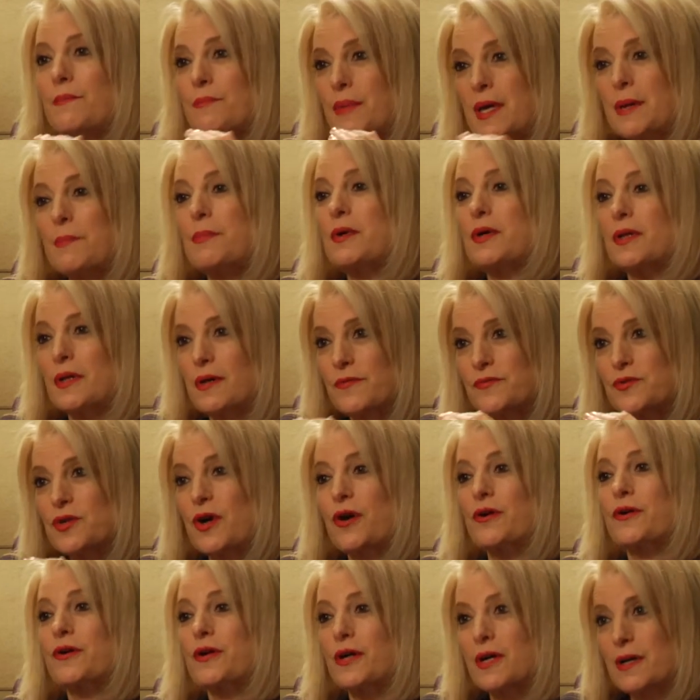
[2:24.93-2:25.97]
People of
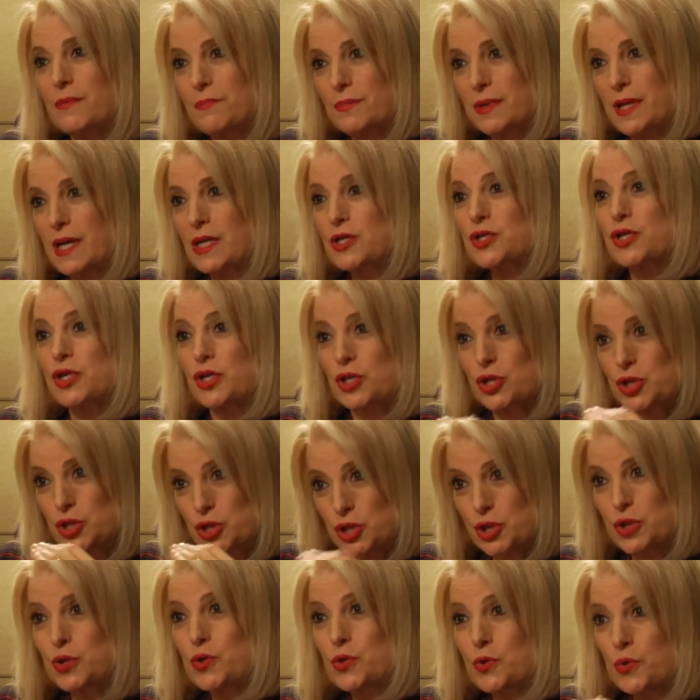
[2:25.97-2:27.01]
darker complexion
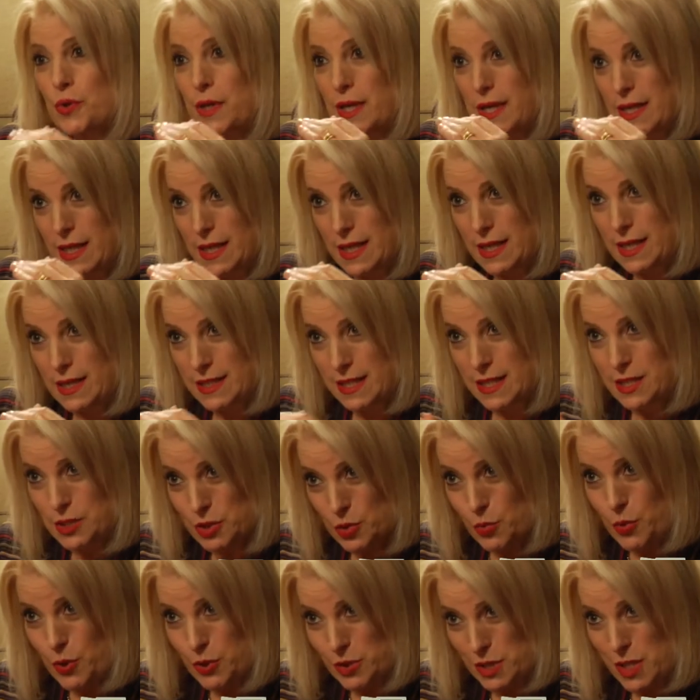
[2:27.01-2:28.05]
do need
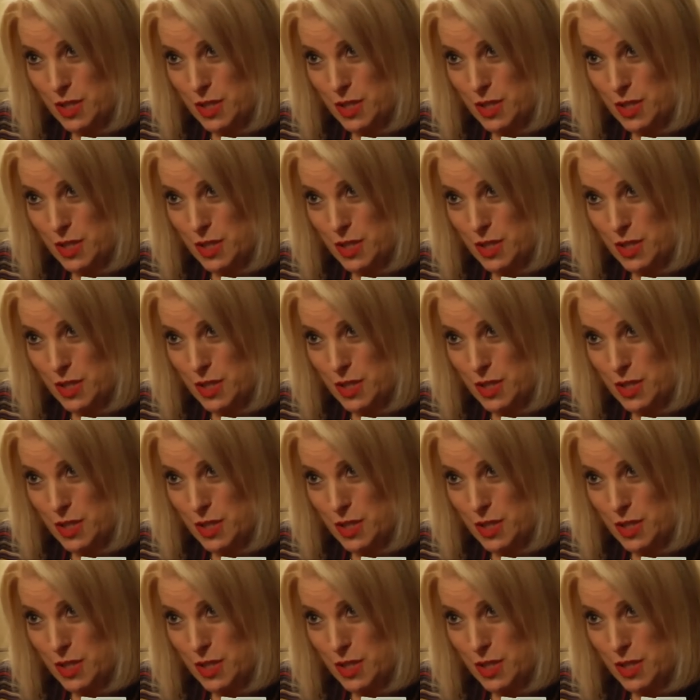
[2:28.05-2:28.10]
to wear